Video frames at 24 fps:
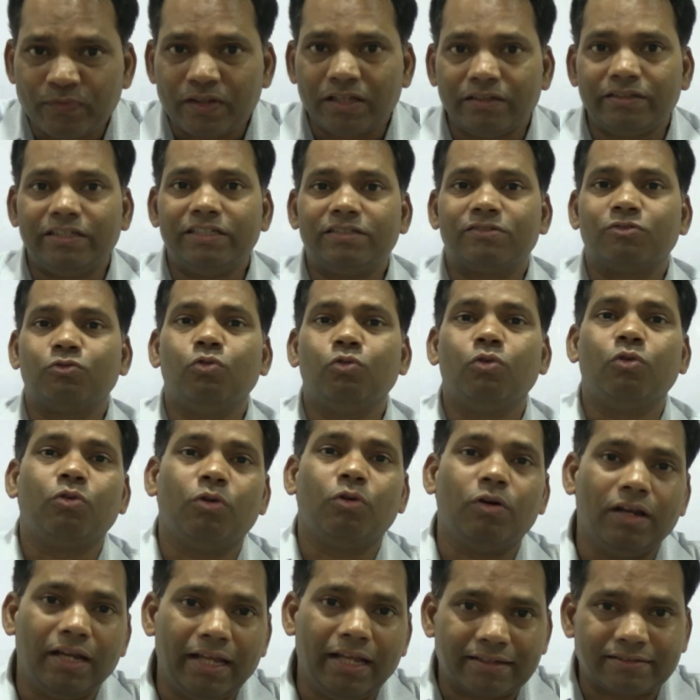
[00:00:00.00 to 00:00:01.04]
this
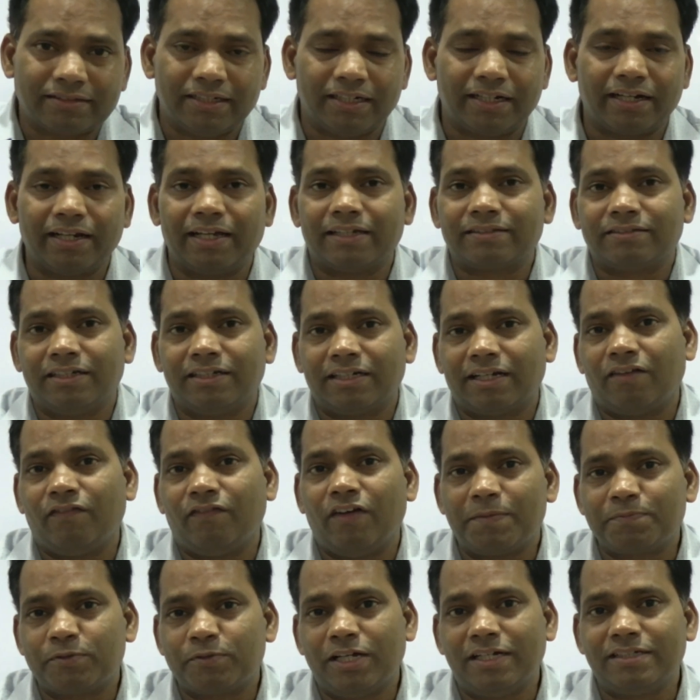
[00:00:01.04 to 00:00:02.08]
Google, etc., etc.,
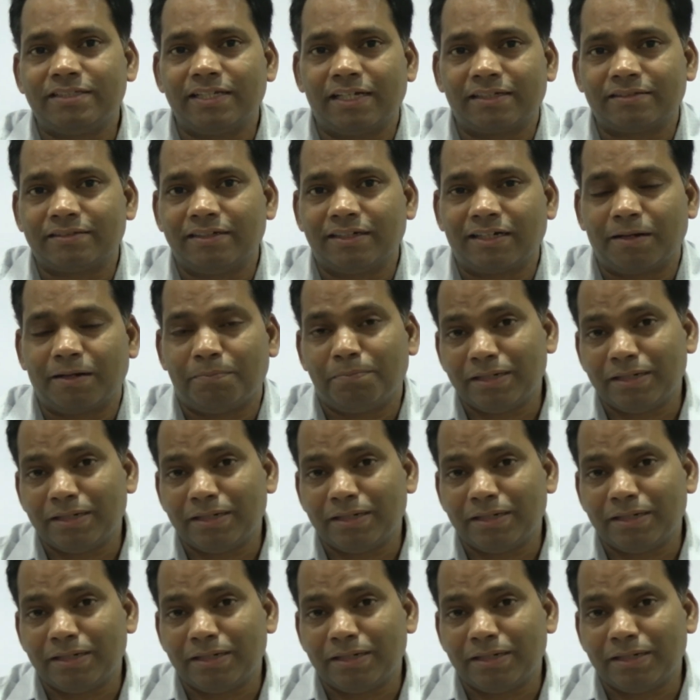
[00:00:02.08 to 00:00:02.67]
websites, etc.